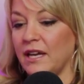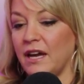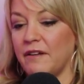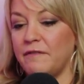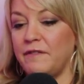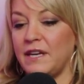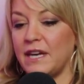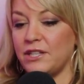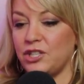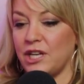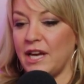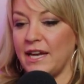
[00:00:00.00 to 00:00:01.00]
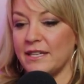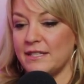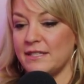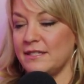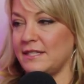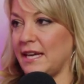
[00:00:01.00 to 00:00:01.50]
a VHS
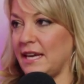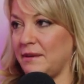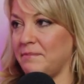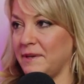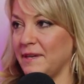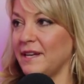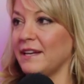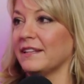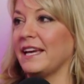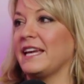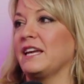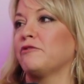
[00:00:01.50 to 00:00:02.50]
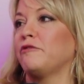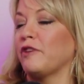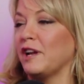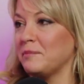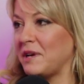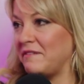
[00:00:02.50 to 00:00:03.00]
tape like in front
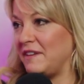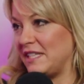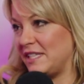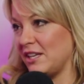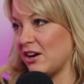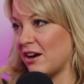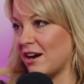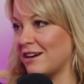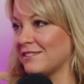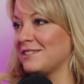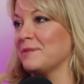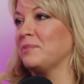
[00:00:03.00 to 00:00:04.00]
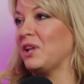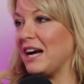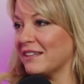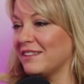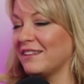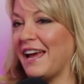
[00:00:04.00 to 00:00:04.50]
of my VCR to block
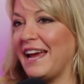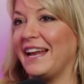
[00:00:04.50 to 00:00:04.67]
the light.